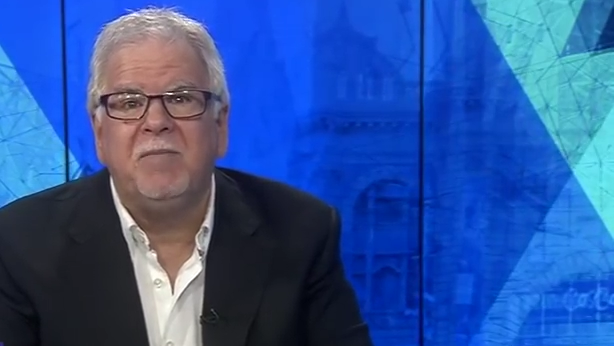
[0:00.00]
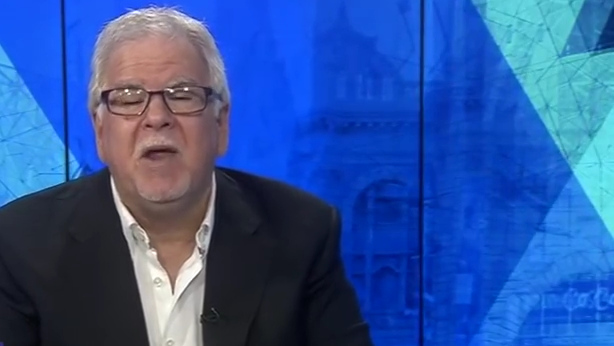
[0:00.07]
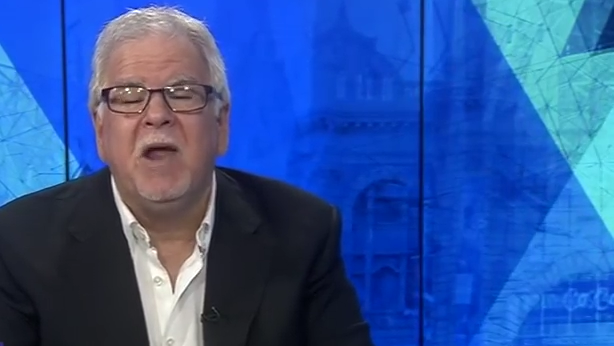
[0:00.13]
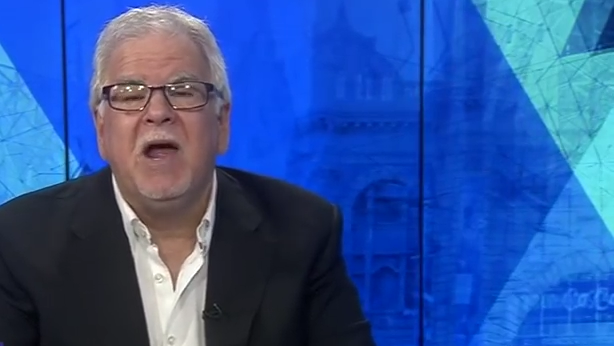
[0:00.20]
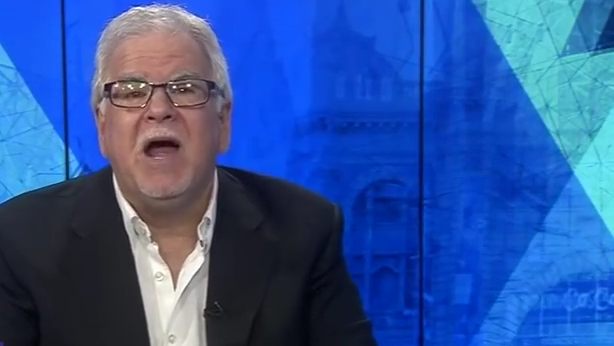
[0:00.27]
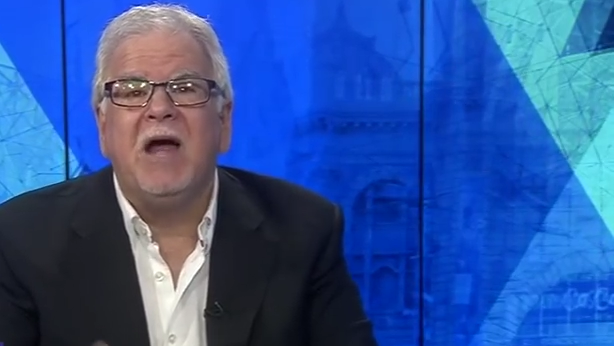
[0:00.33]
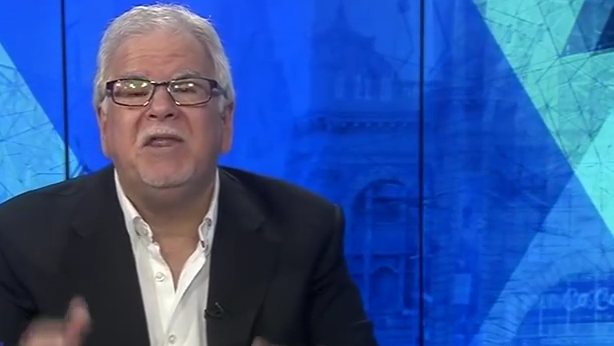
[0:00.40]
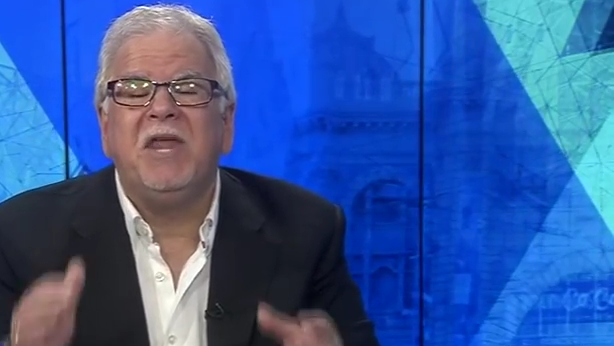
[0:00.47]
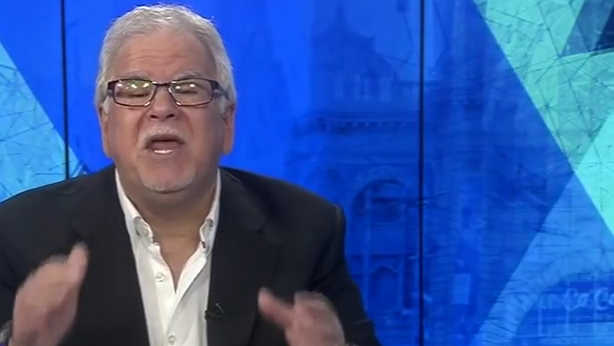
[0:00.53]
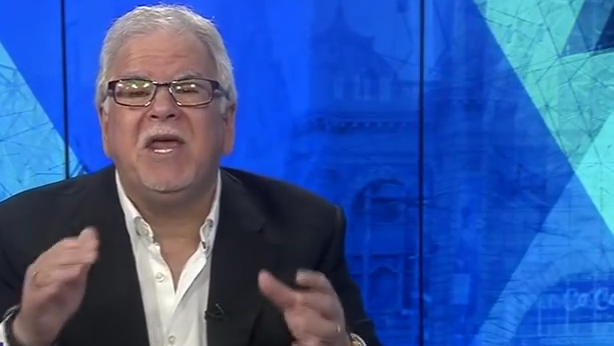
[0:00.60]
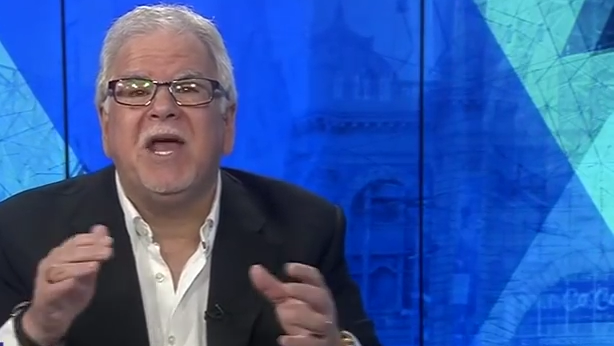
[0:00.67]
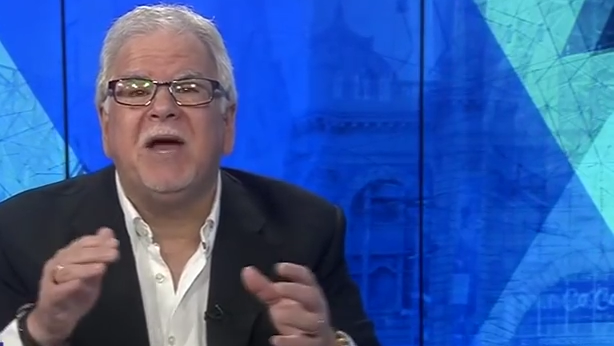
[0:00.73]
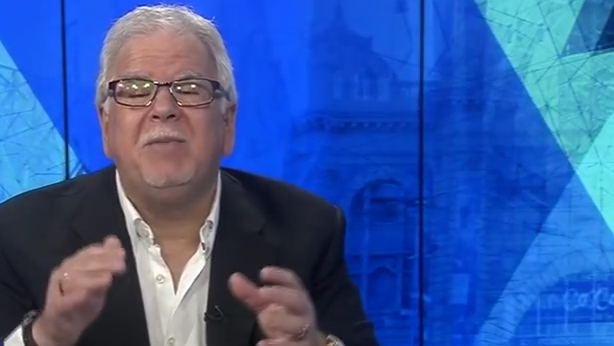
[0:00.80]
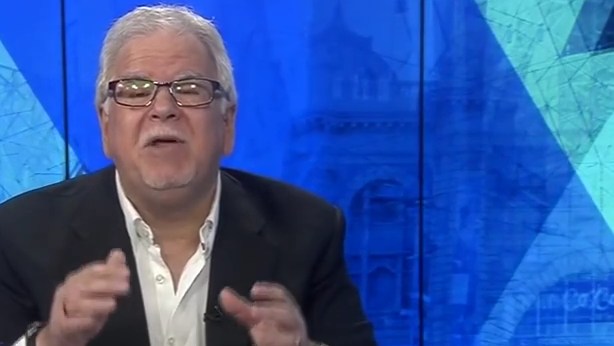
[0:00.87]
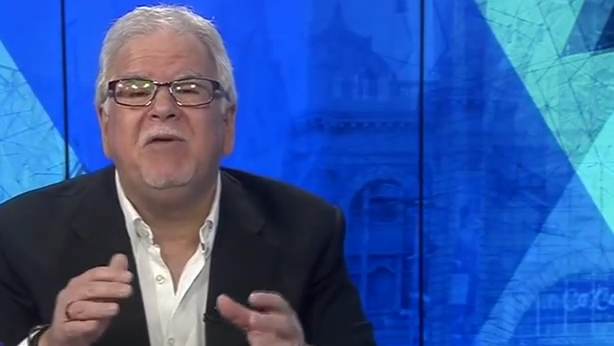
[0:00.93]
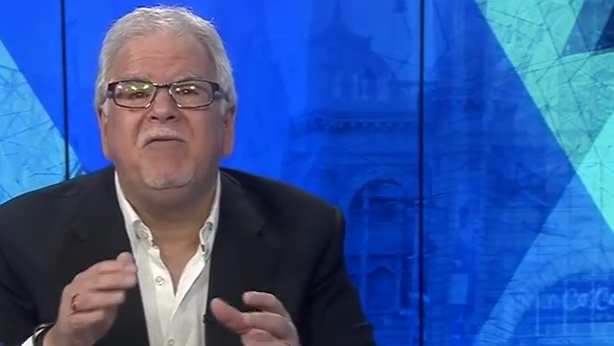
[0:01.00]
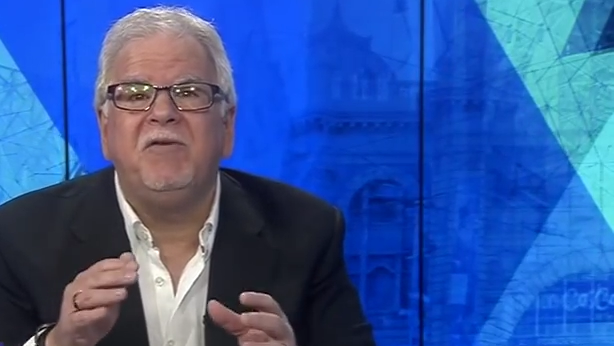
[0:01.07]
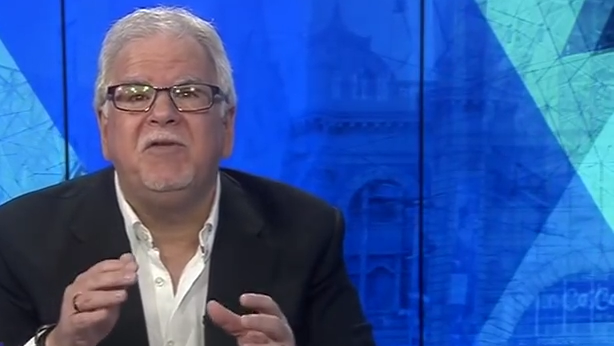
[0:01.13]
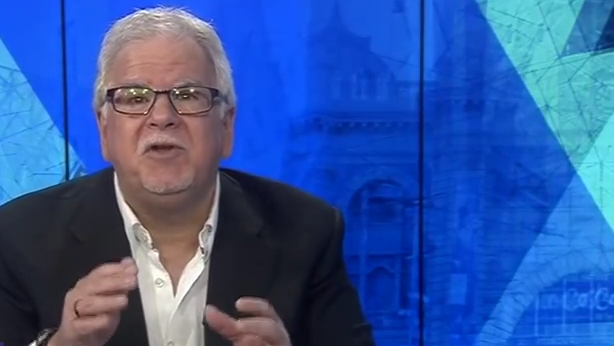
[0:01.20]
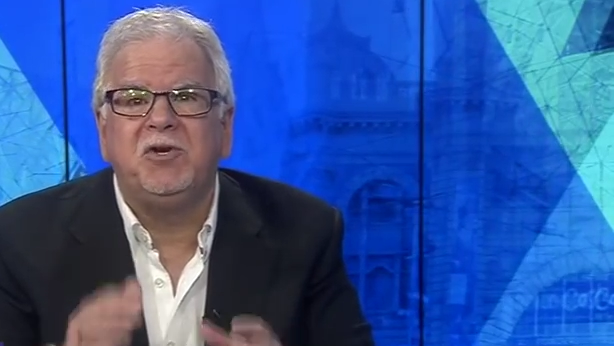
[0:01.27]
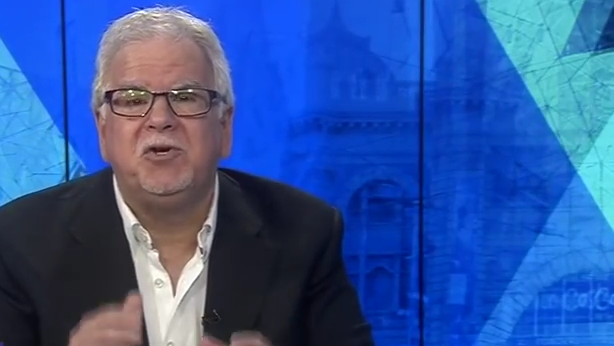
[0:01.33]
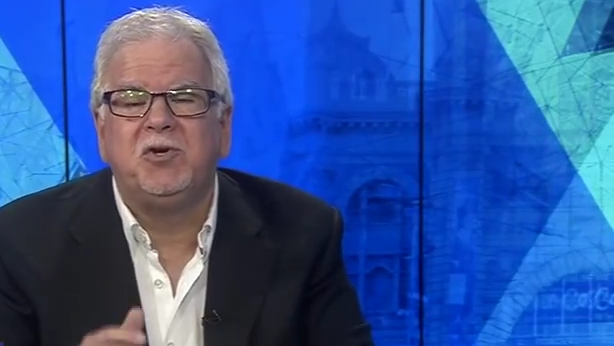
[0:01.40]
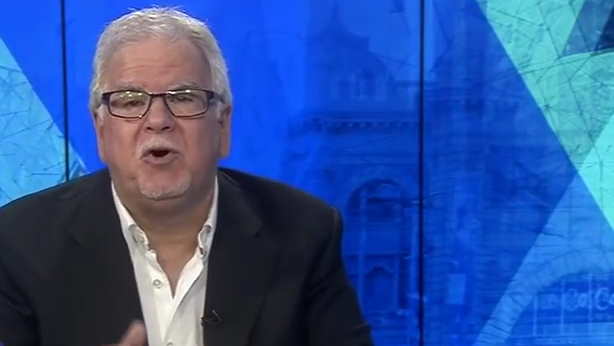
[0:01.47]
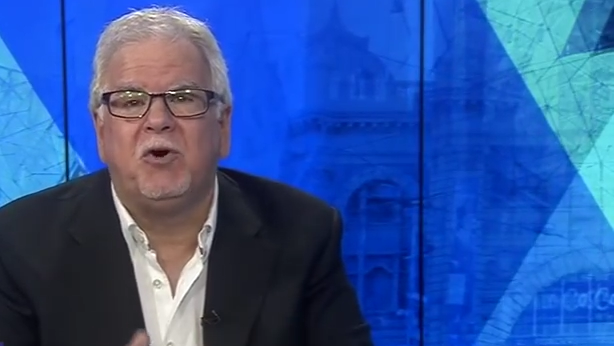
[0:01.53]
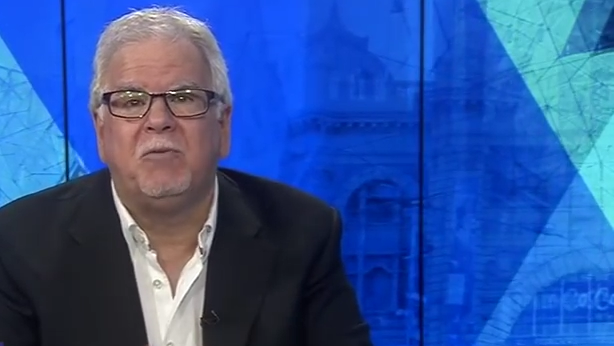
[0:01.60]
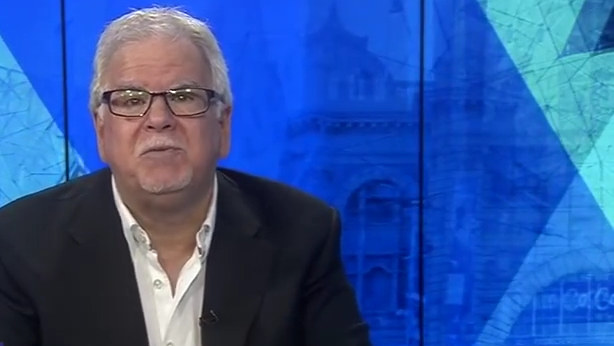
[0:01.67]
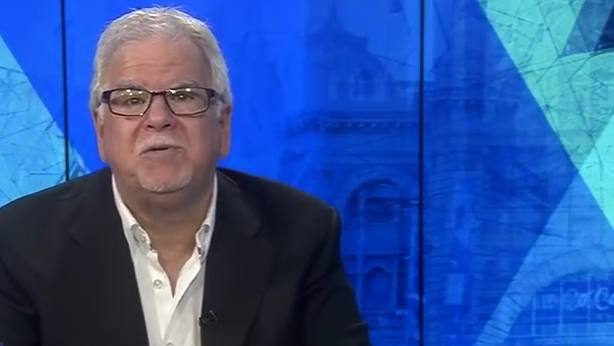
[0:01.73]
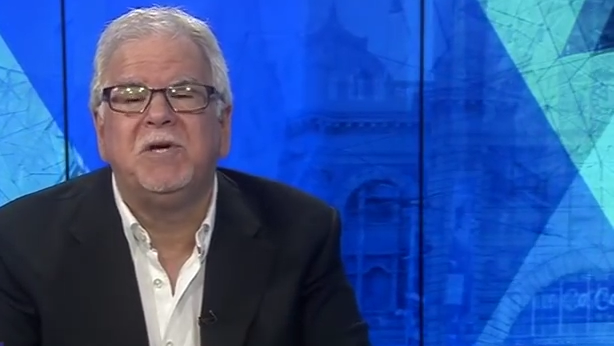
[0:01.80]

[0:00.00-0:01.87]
and they're coming for the jobs,